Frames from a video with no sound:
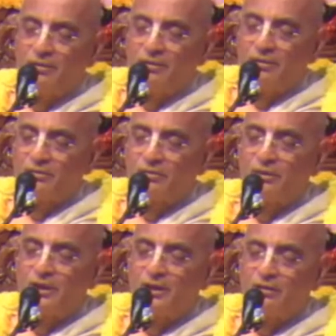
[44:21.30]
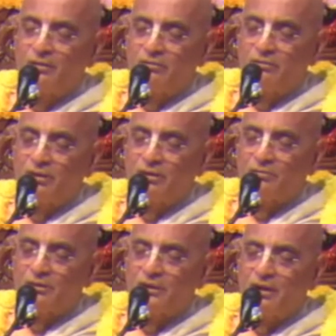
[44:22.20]
So then
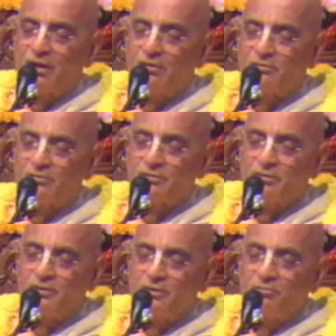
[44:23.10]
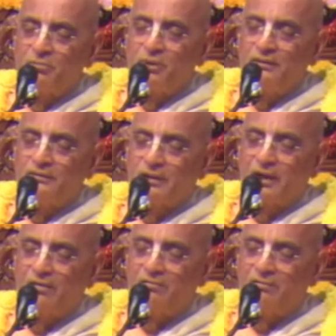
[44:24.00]
Satyavati asked, please
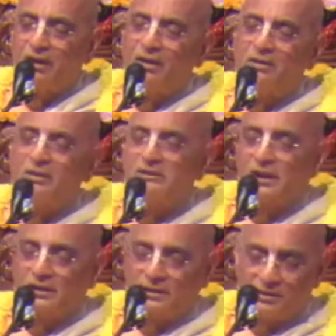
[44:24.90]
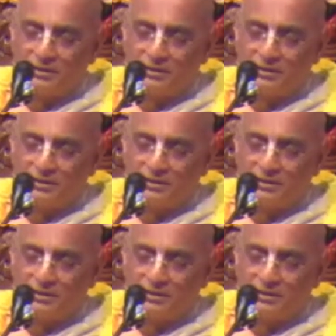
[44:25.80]
have another son.